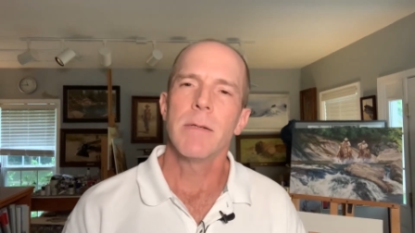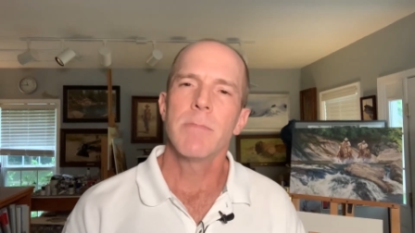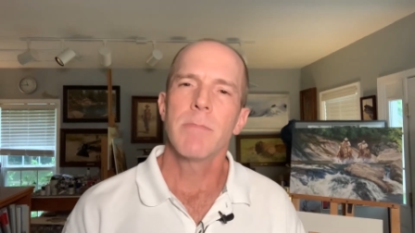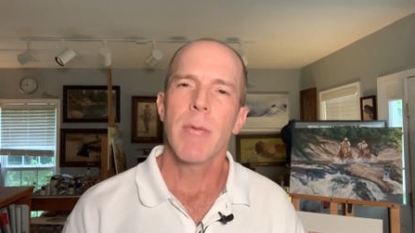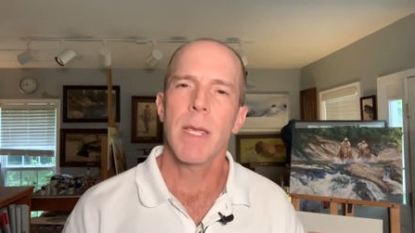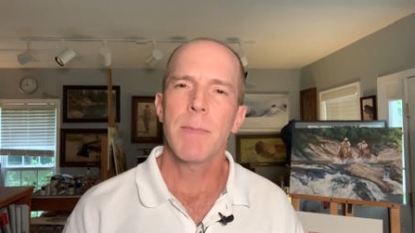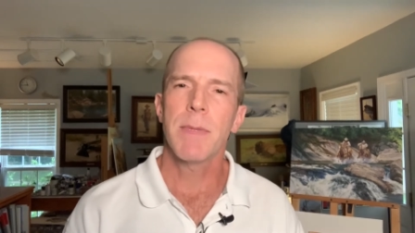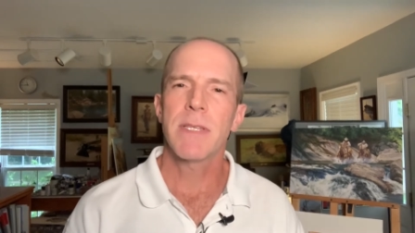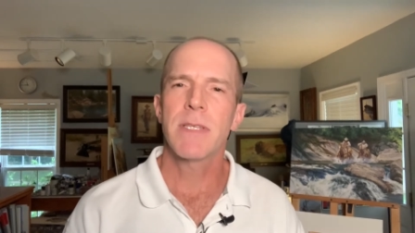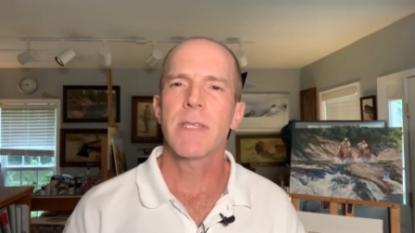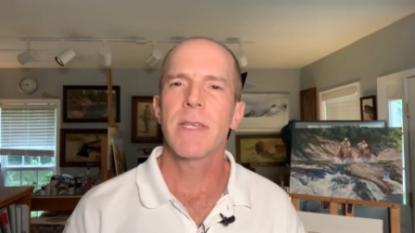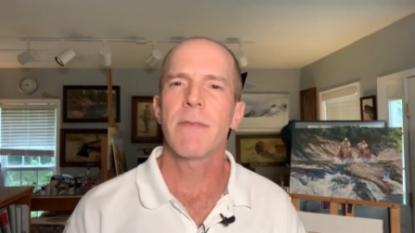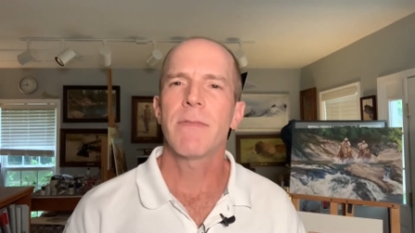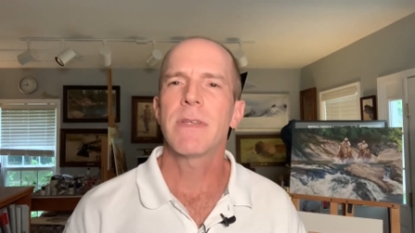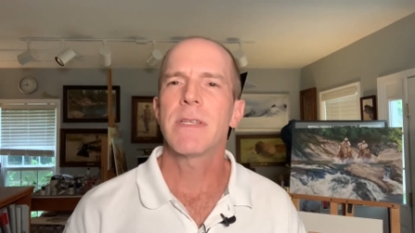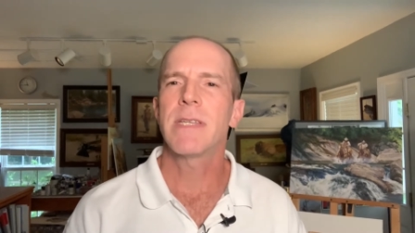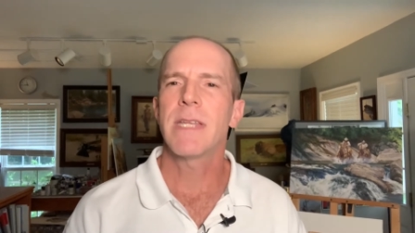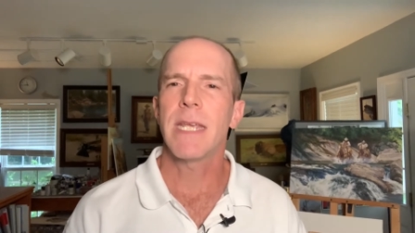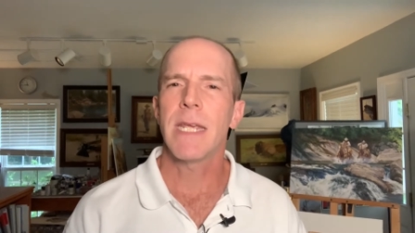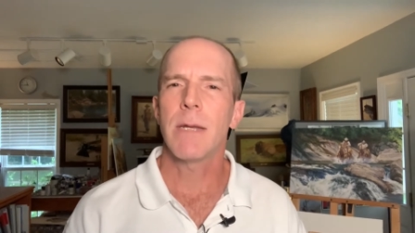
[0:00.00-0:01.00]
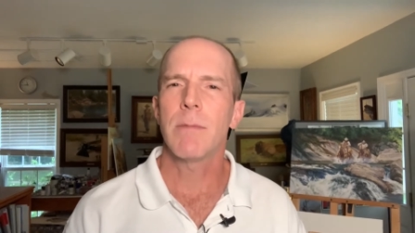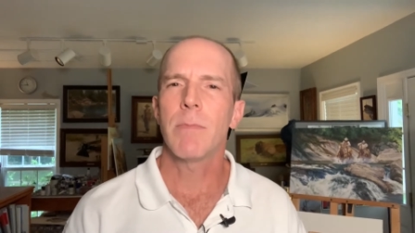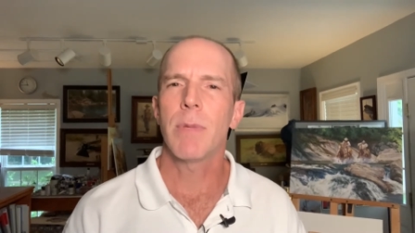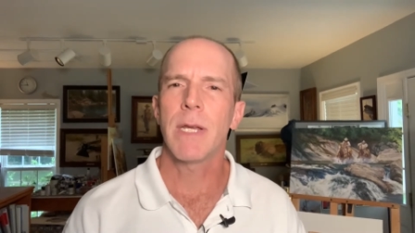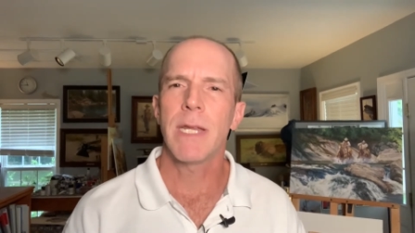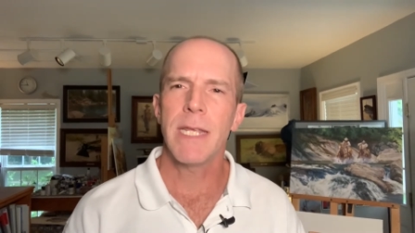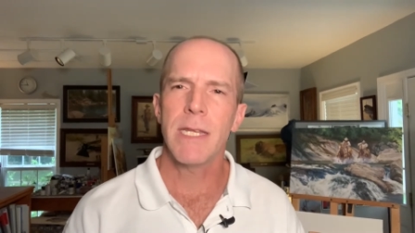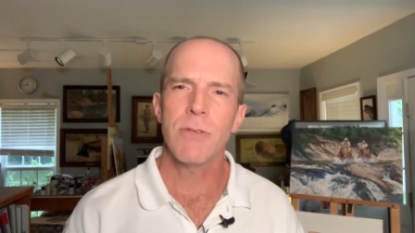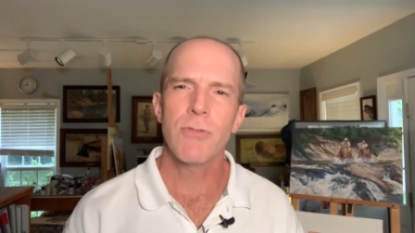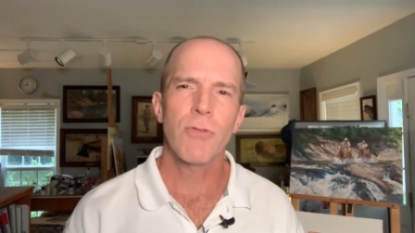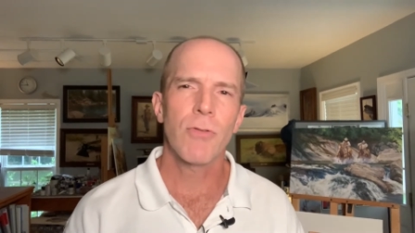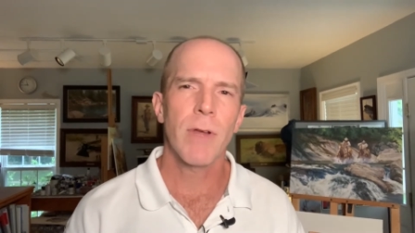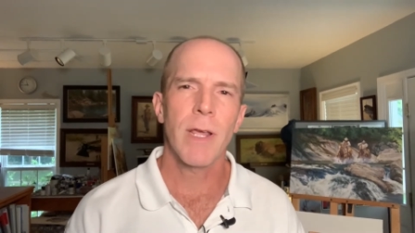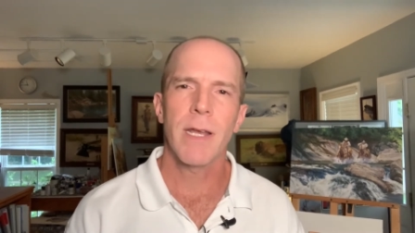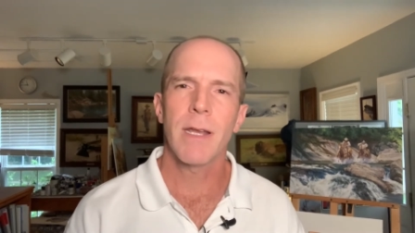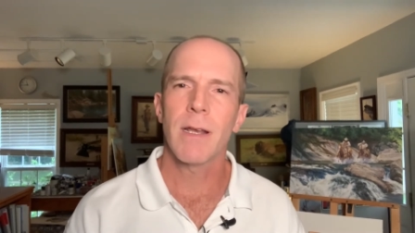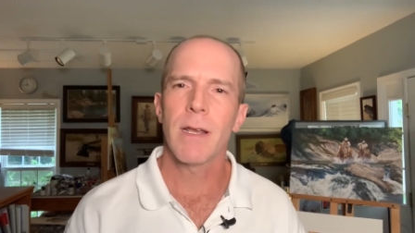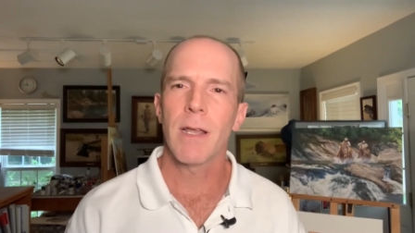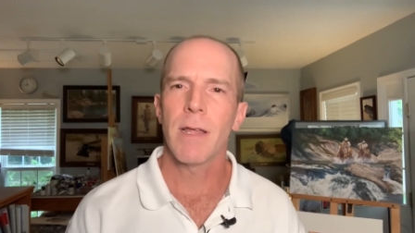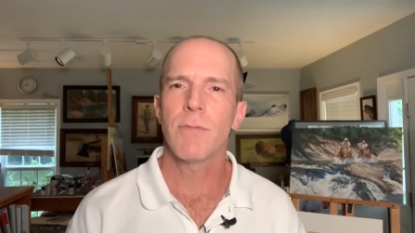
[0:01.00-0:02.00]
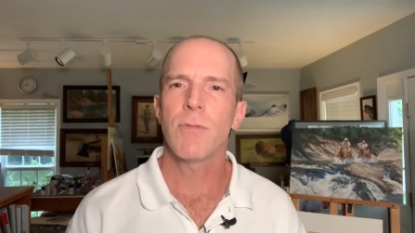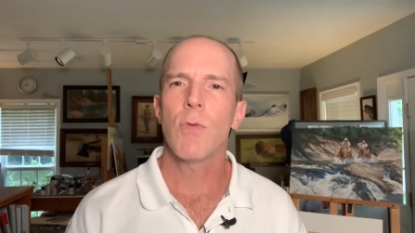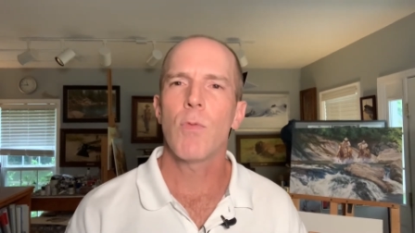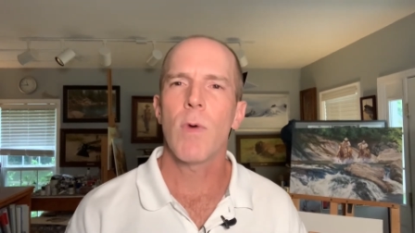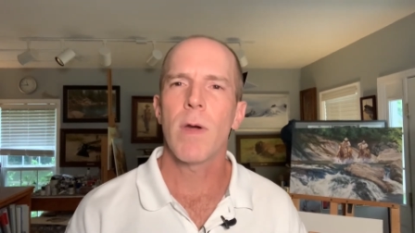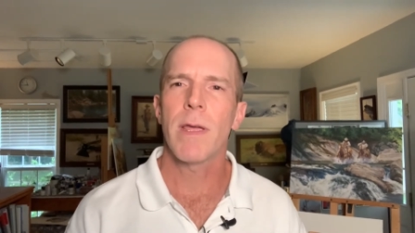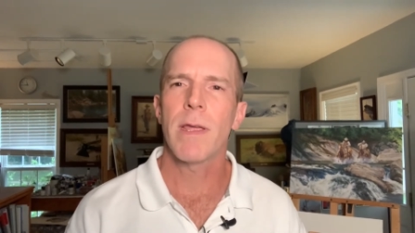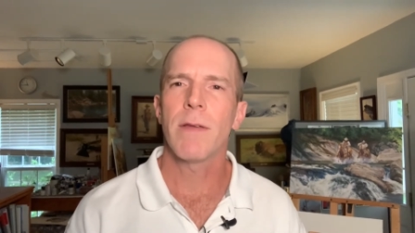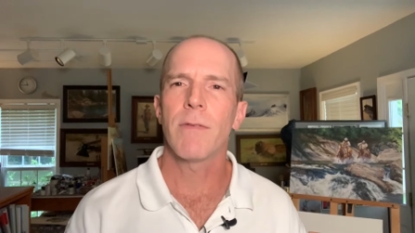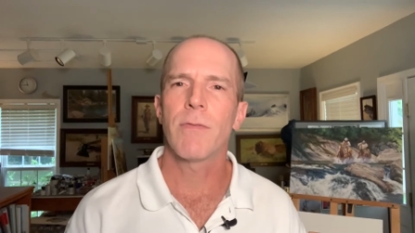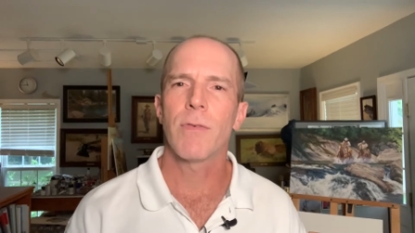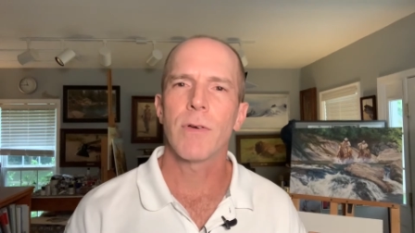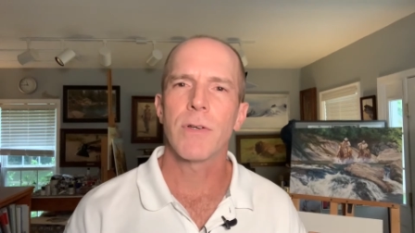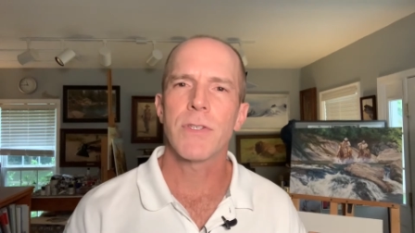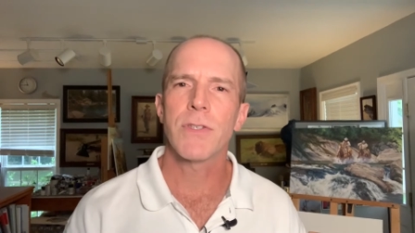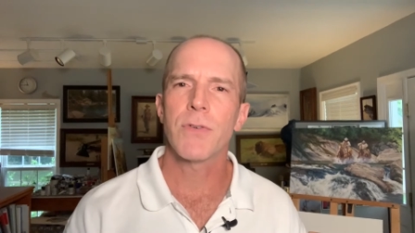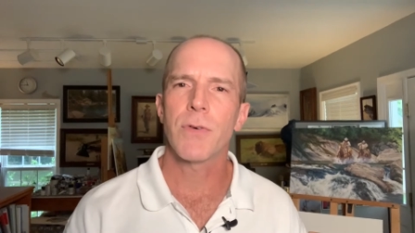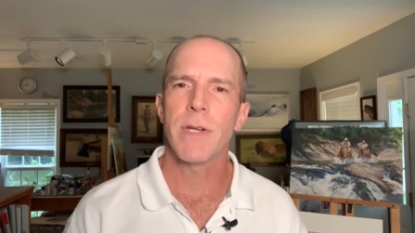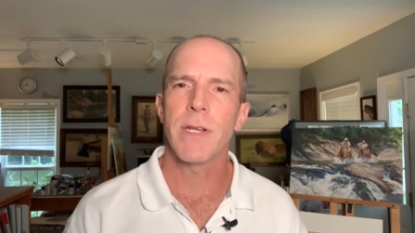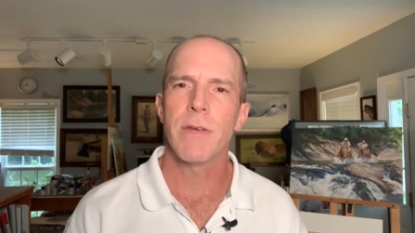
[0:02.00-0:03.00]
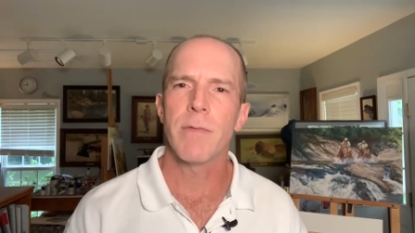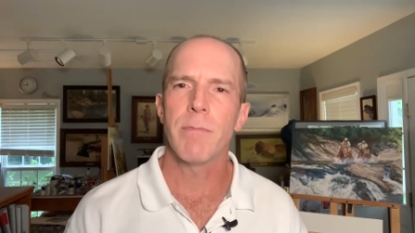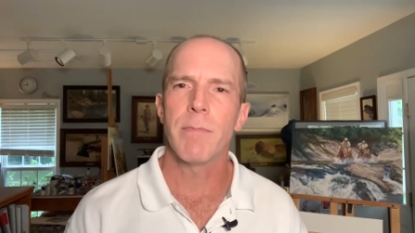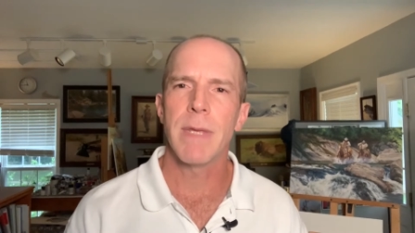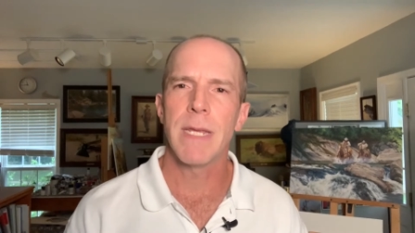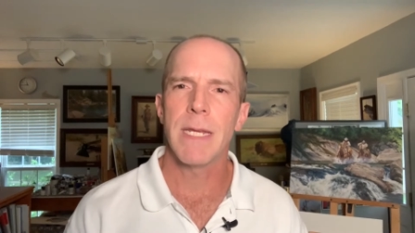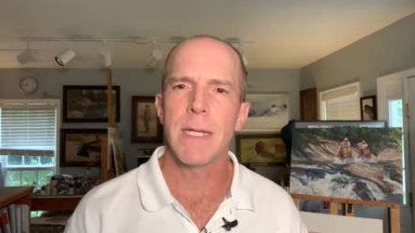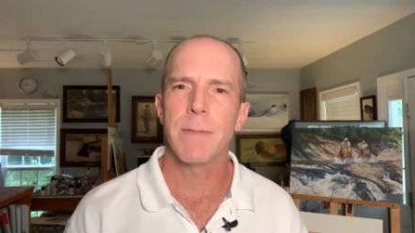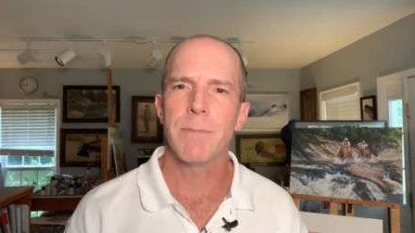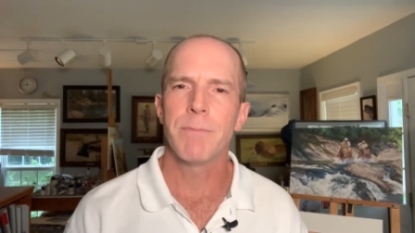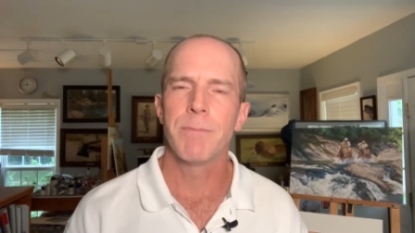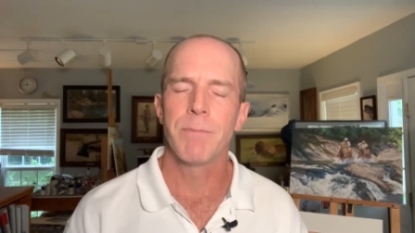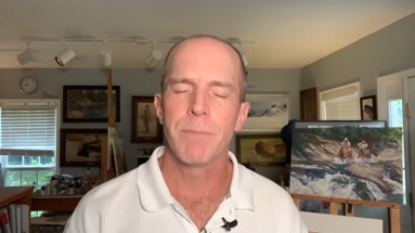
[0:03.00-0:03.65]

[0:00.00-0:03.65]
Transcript: maybe 17, but he traded love away for a streak of mean.